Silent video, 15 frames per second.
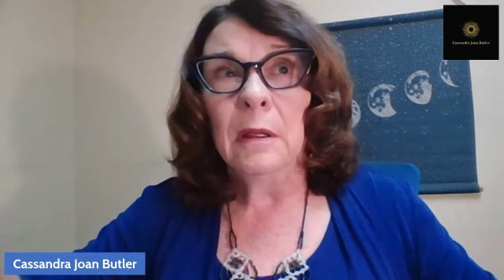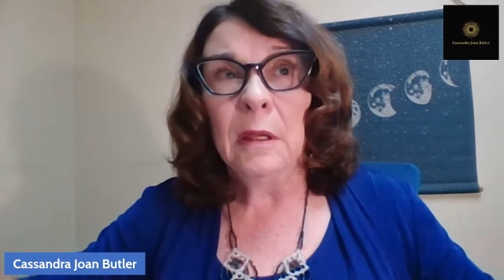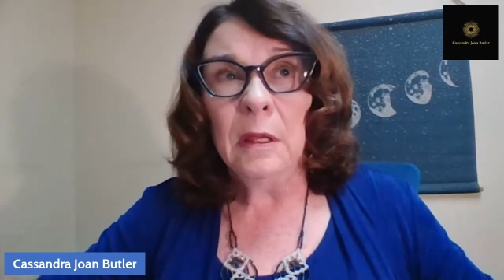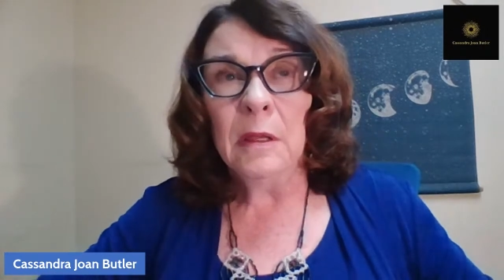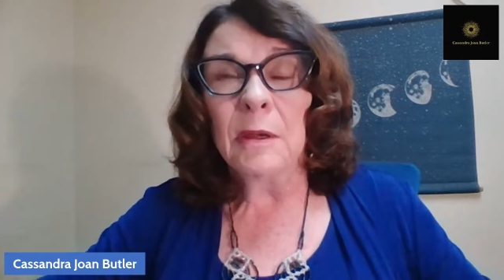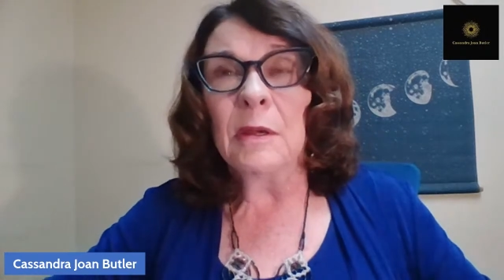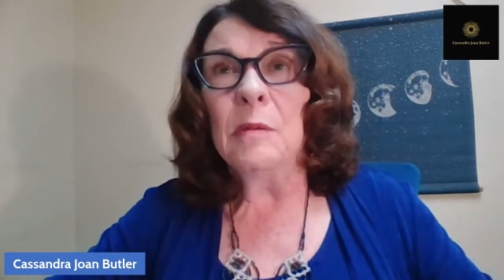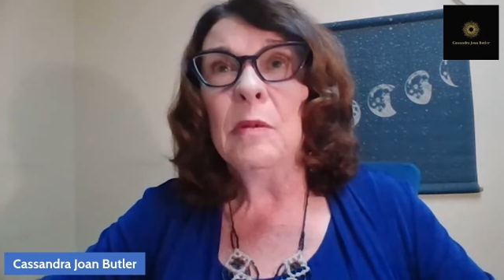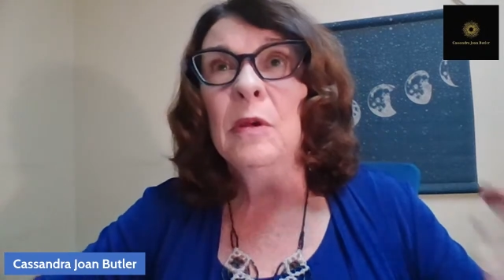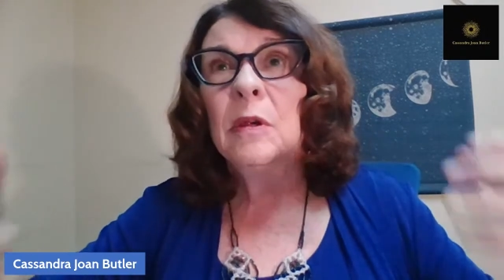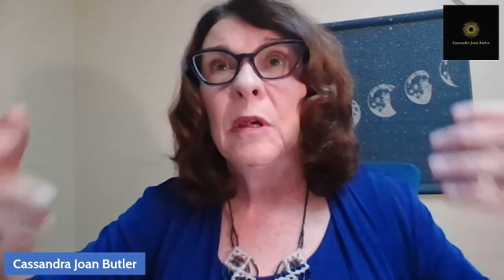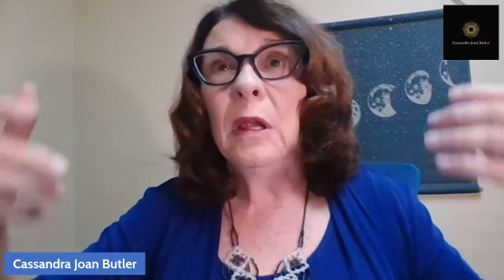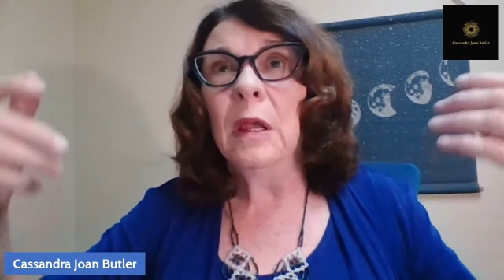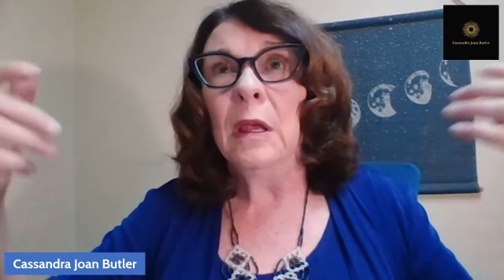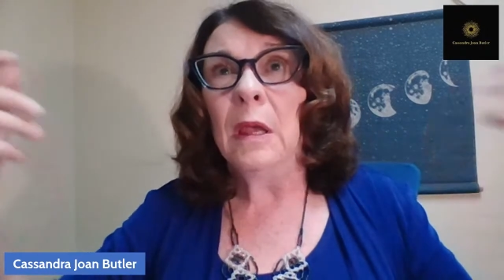the
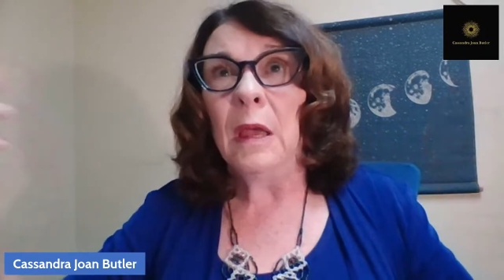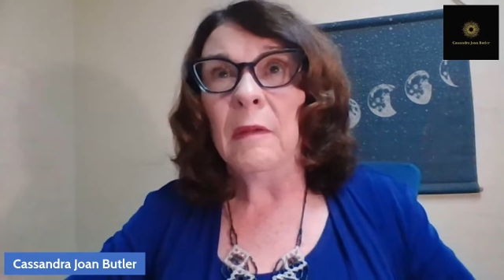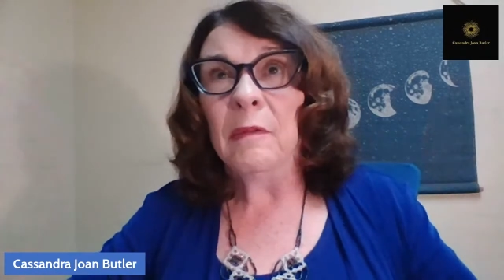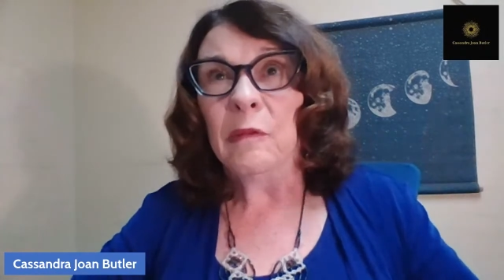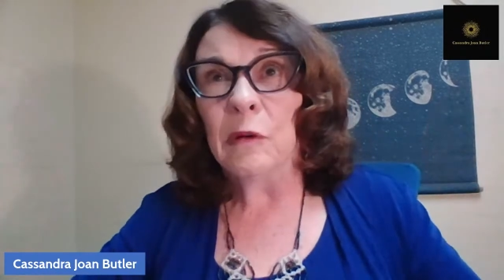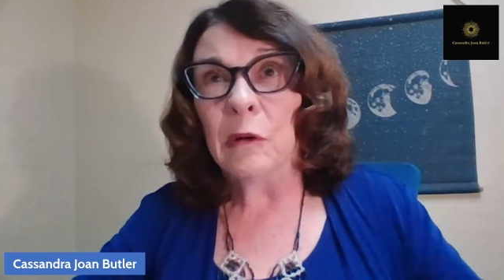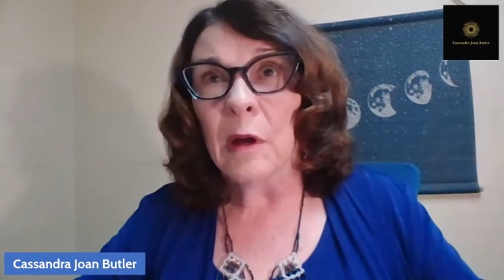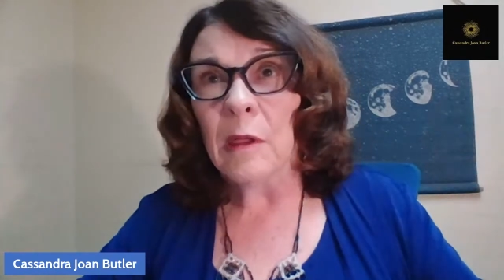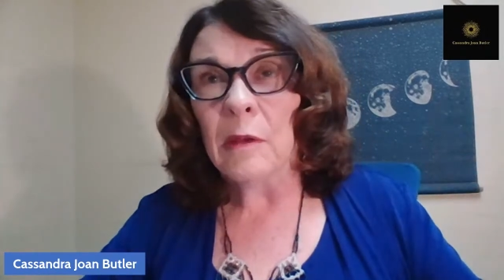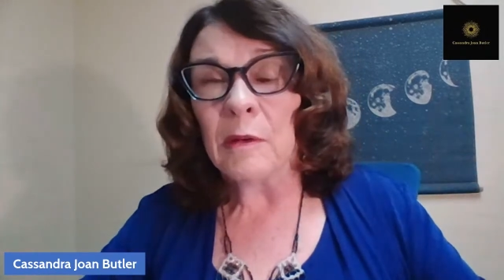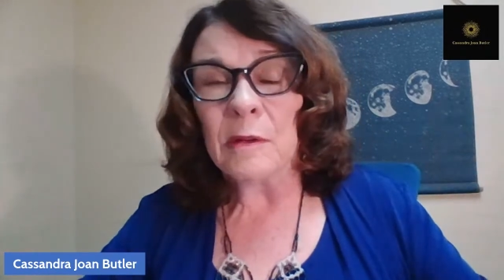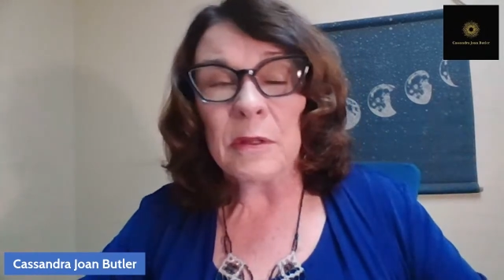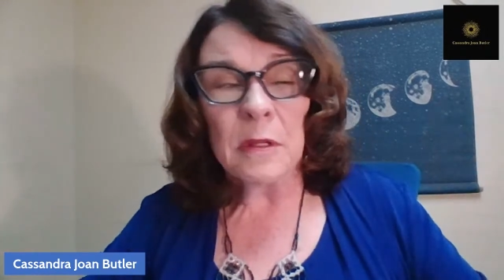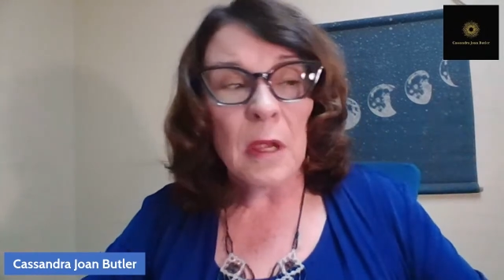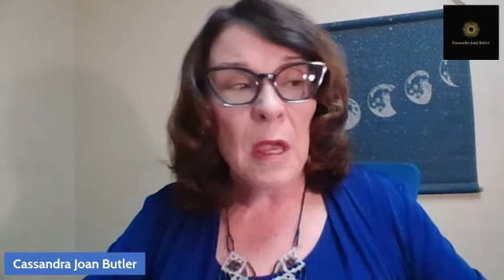community and for
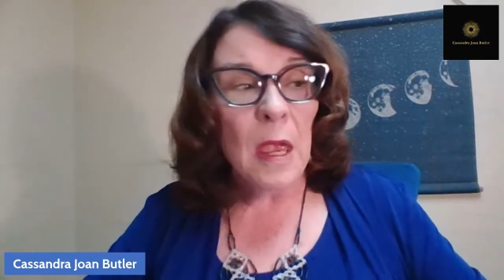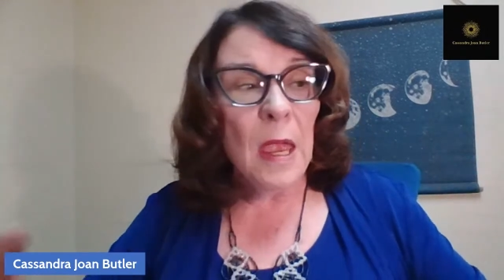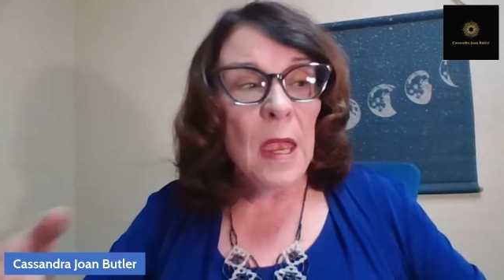others.